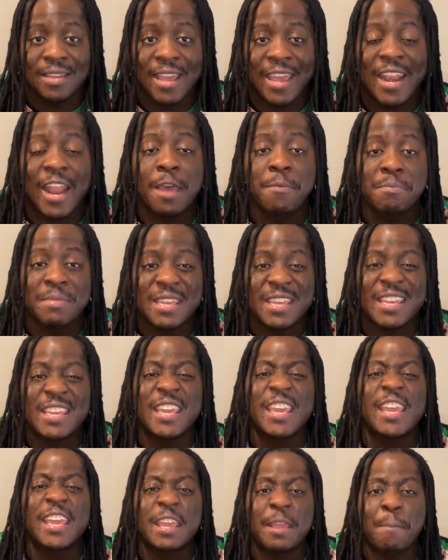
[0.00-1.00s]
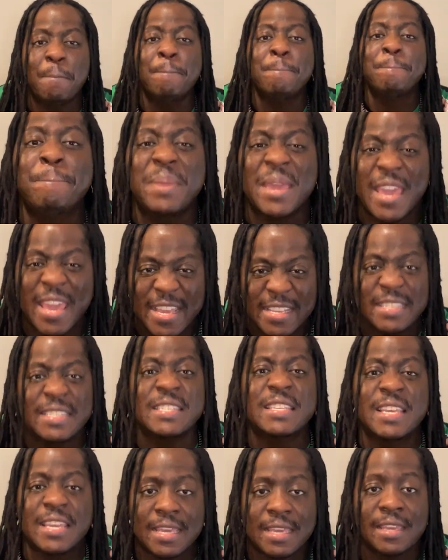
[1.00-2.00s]
And I mean getting
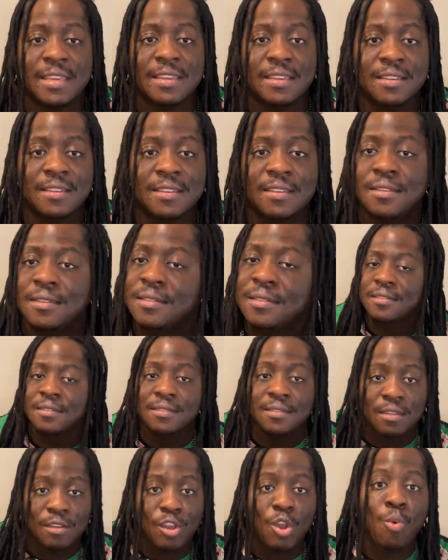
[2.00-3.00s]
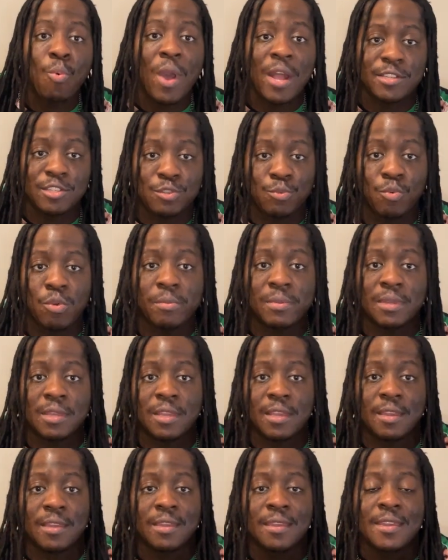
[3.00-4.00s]
busy. Go watch The Woman
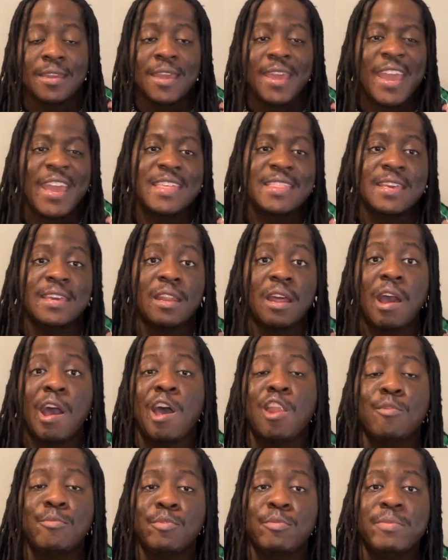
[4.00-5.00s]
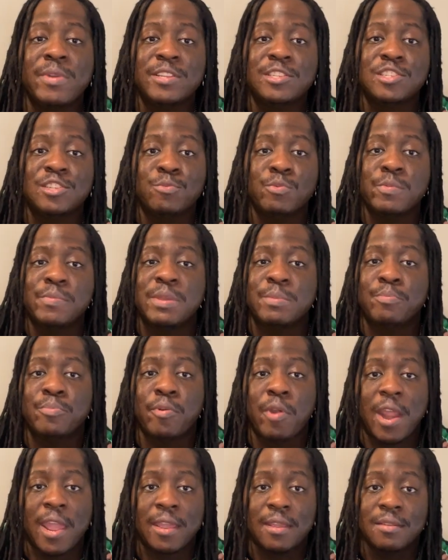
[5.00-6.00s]
King. And then an honorable mention would be
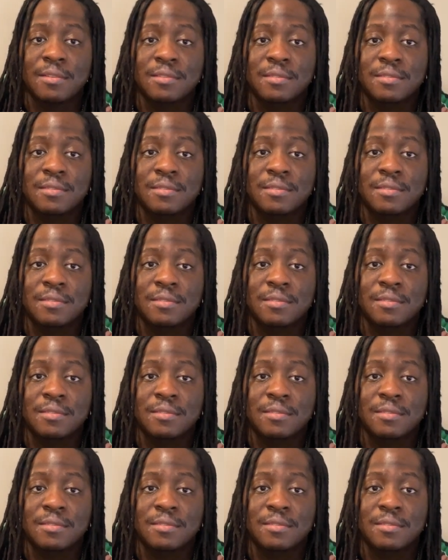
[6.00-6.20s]
Prey,